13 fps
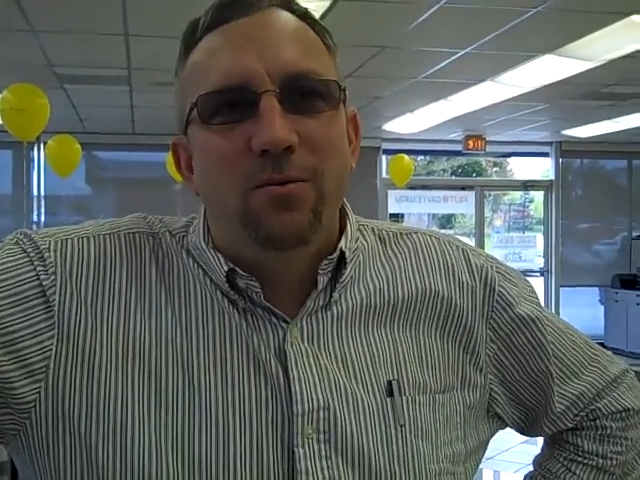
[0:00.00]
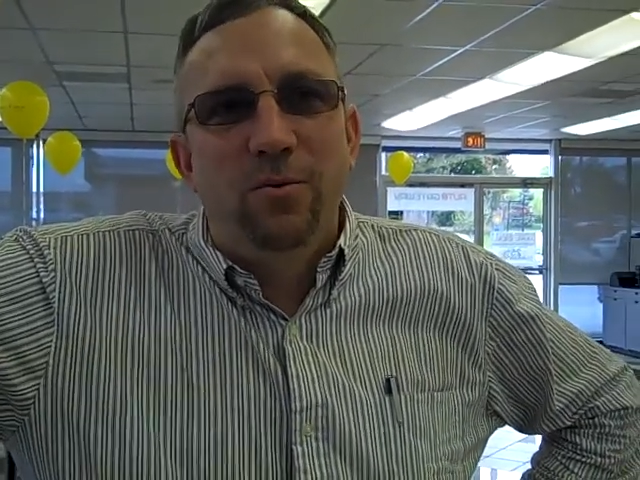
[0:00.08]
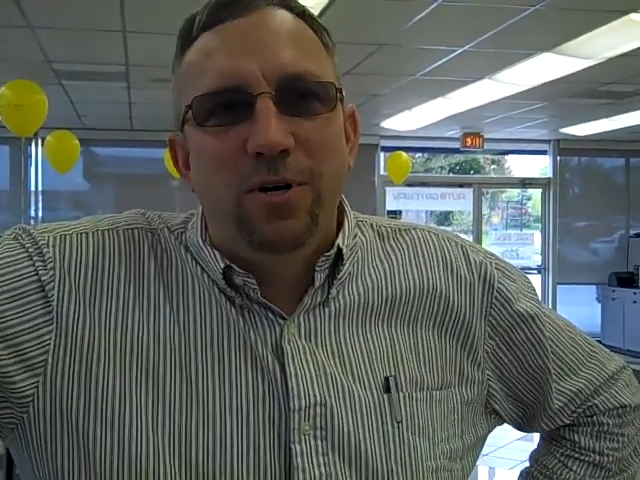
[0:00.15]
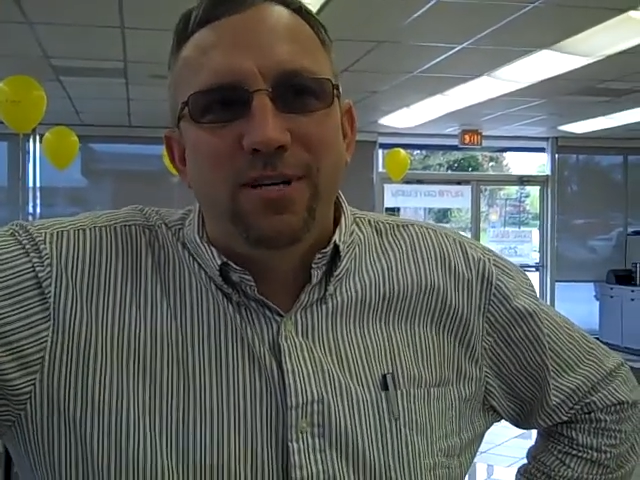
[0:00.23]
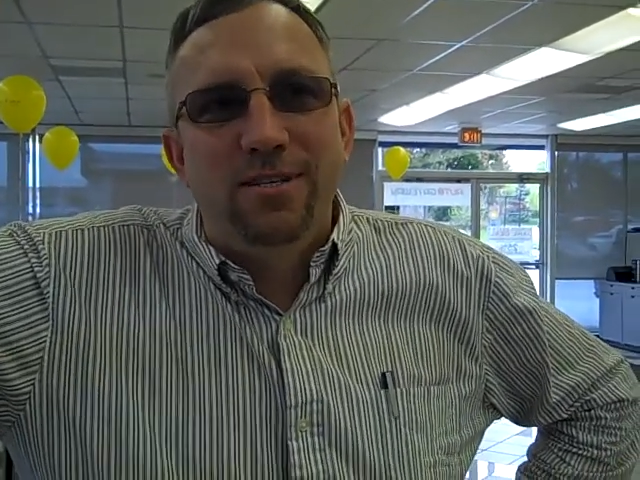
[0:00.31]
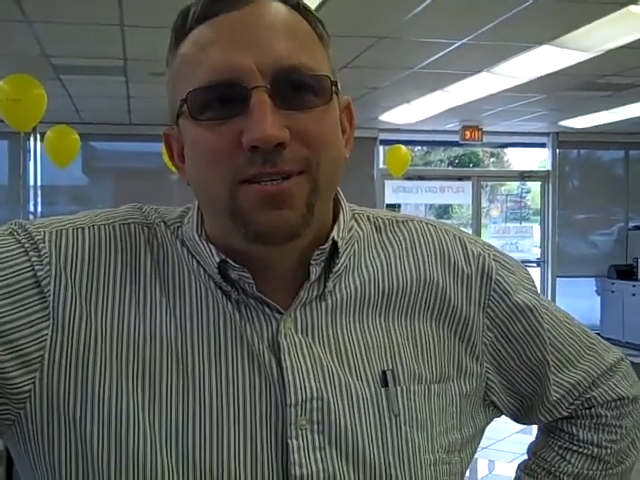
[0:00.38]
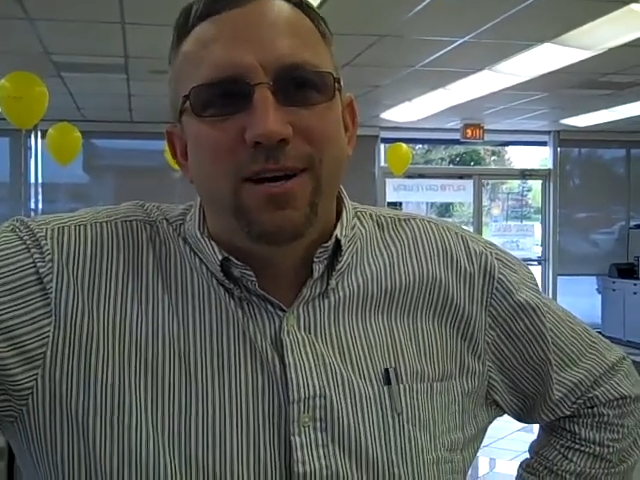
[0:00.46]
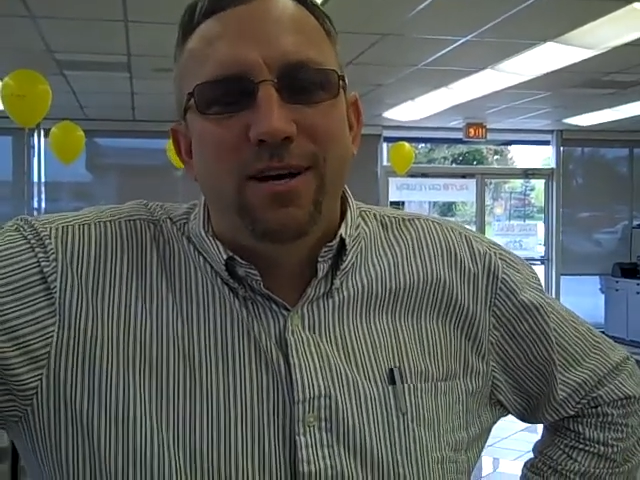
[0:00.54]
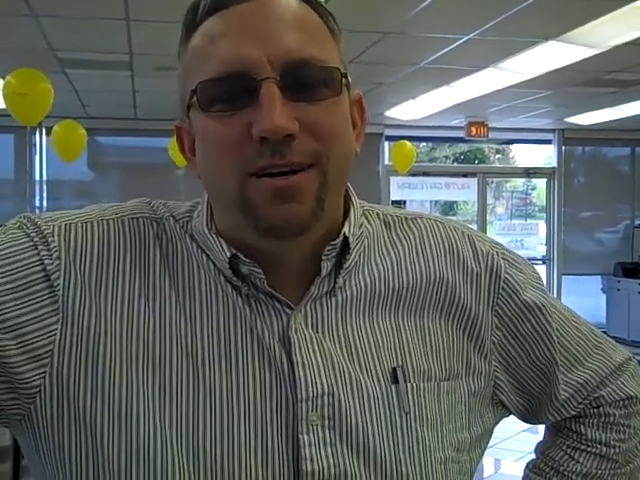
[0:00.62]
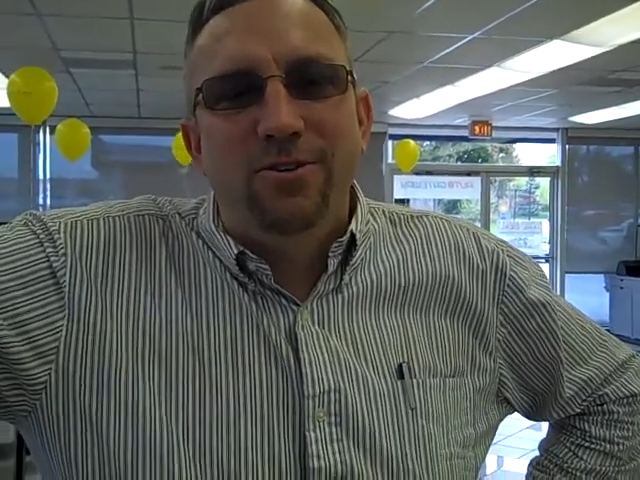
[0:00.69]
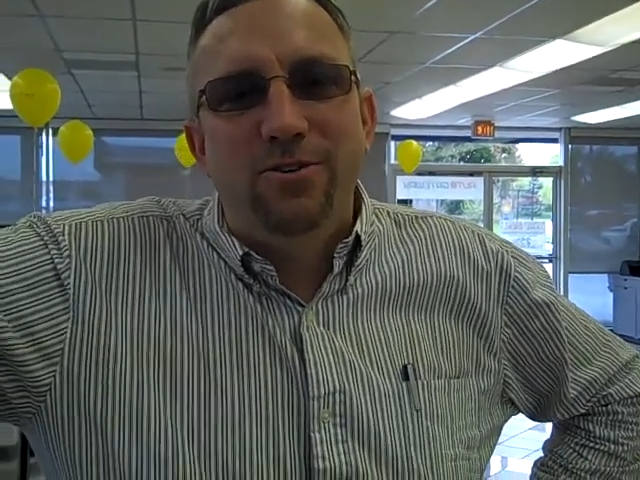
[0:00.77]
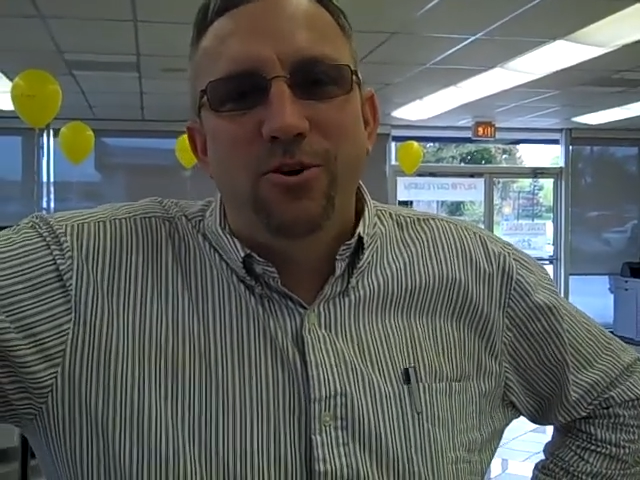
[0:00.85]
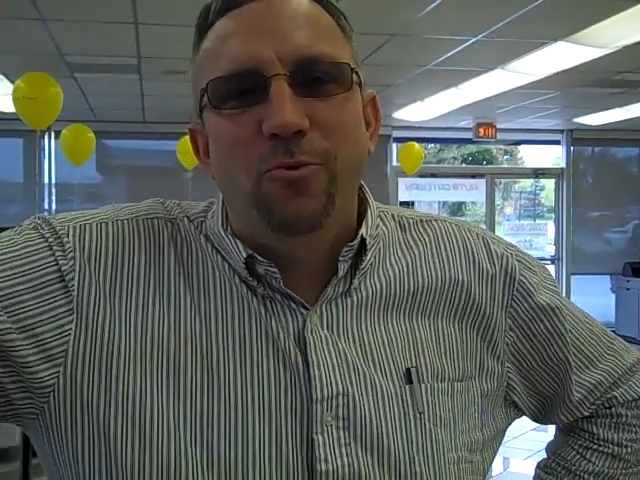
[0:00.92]
was
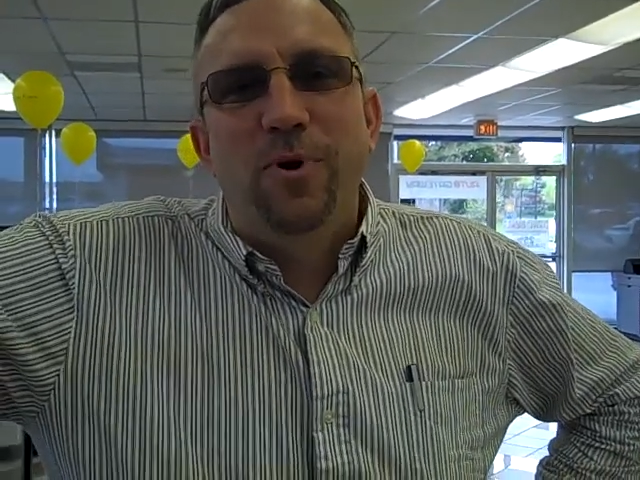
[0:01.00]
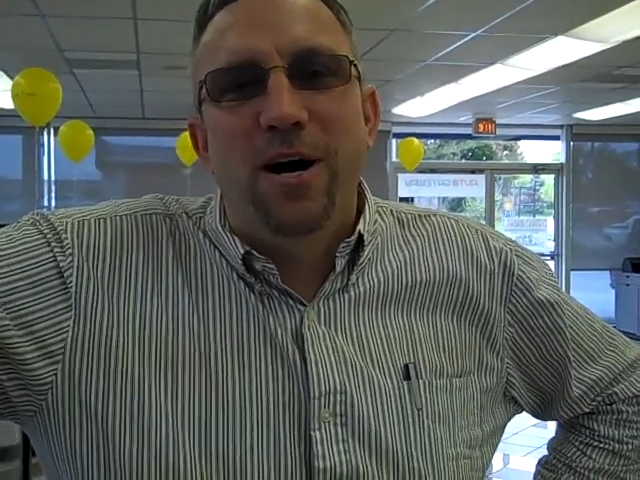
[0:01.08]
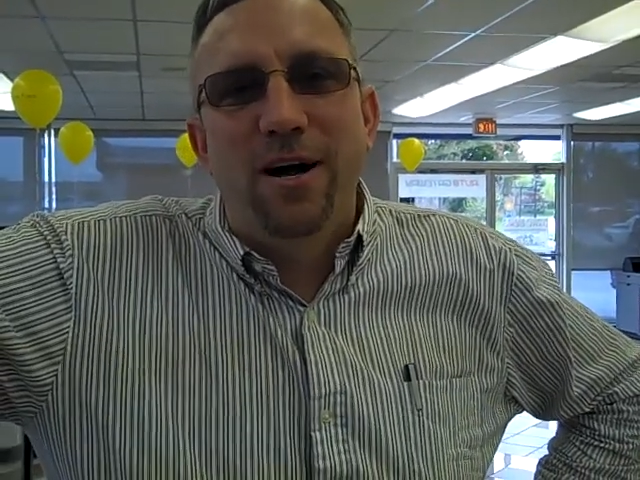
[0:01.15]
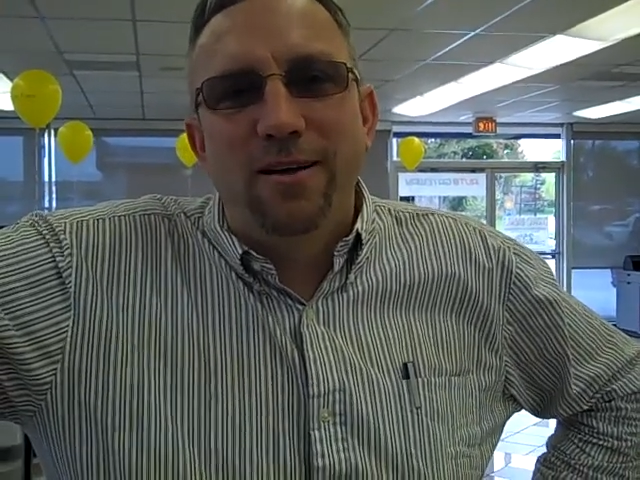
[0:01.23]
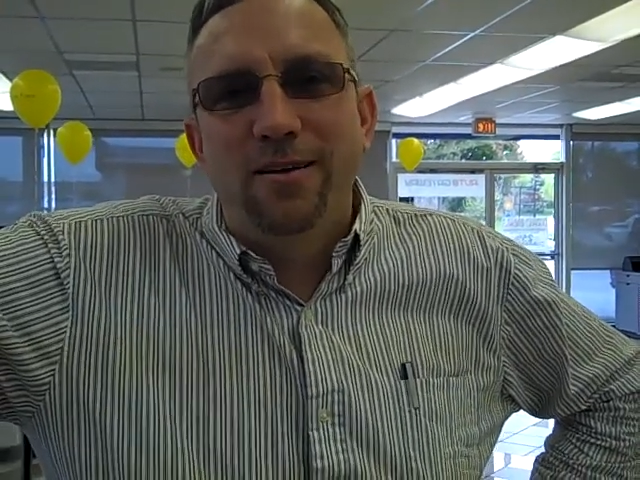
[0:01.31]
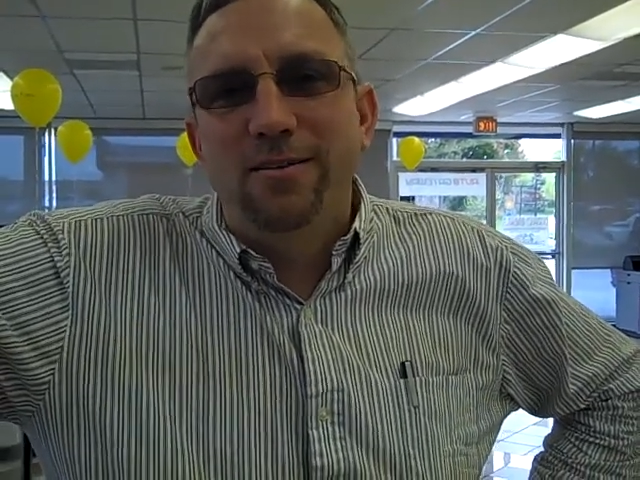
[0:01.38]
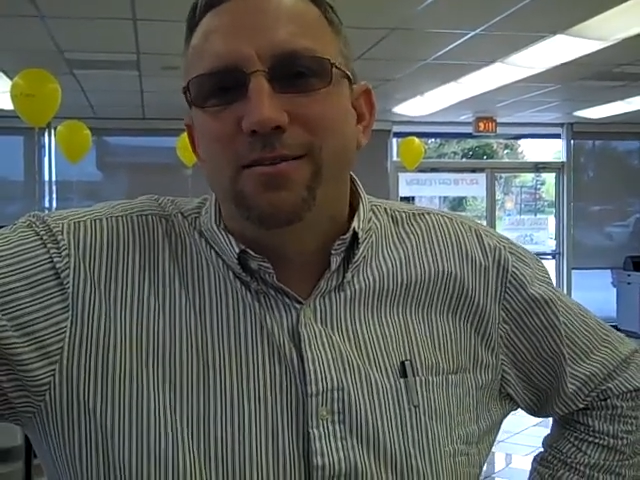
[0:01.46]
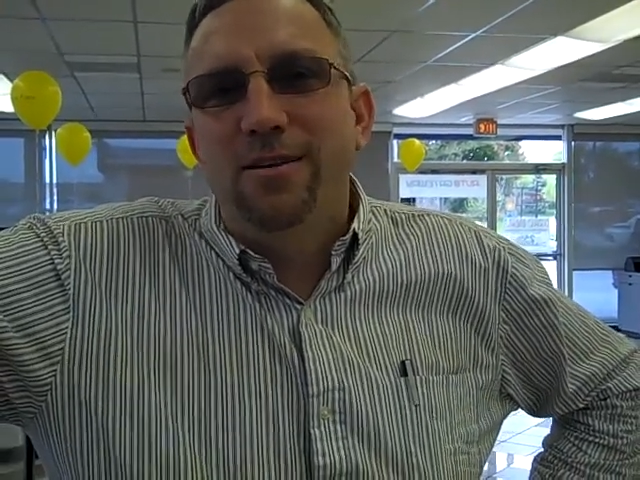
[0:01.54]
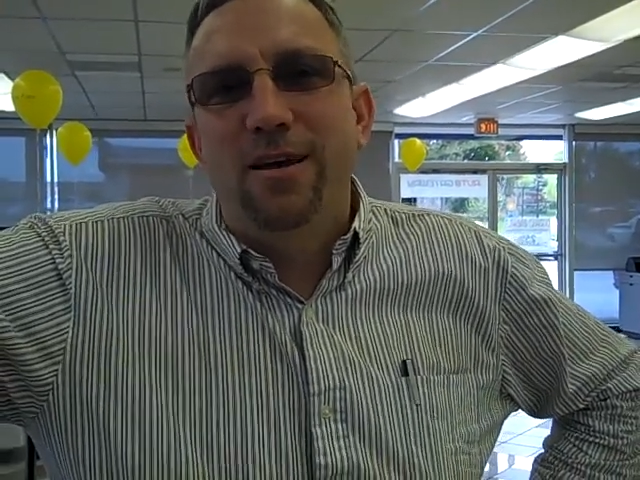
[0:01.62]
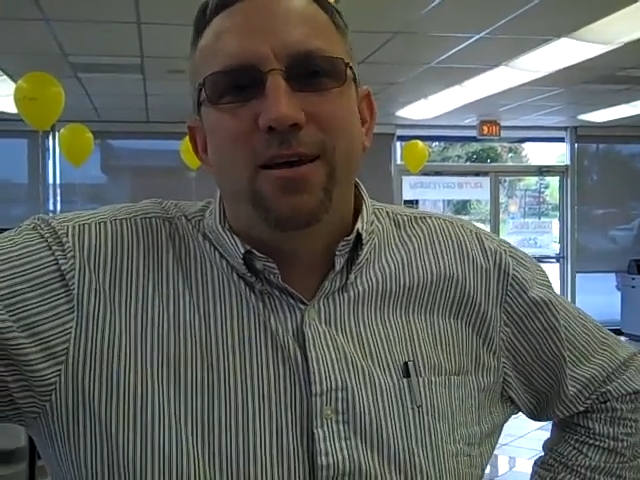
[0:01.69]
uh, Joe Mockins,